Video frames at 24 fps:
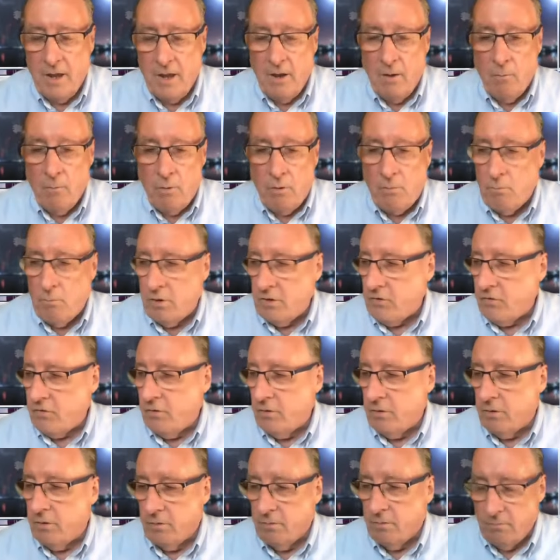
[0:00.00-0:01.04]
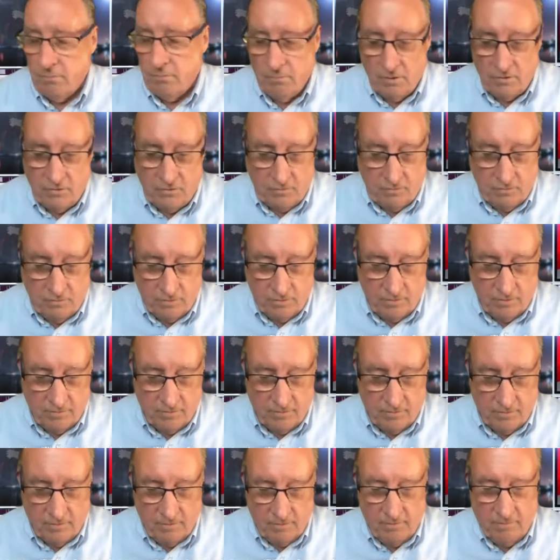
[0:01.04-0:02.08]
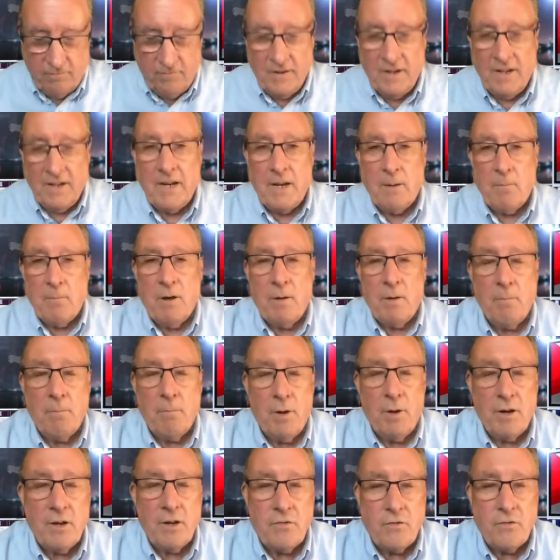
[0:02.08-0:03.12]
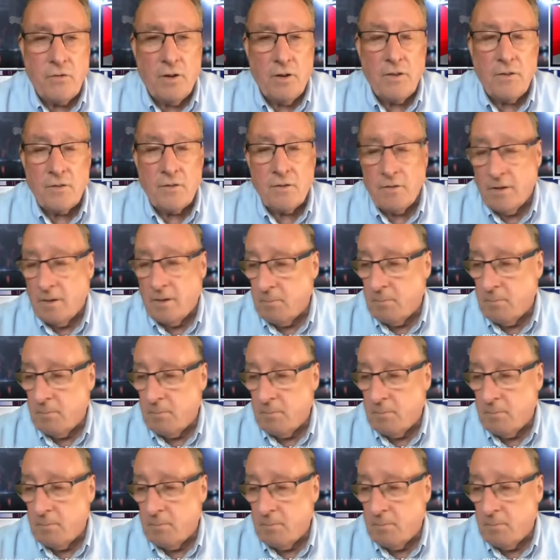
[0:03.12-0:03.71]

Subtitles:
What's your feeling about Boris Johnson?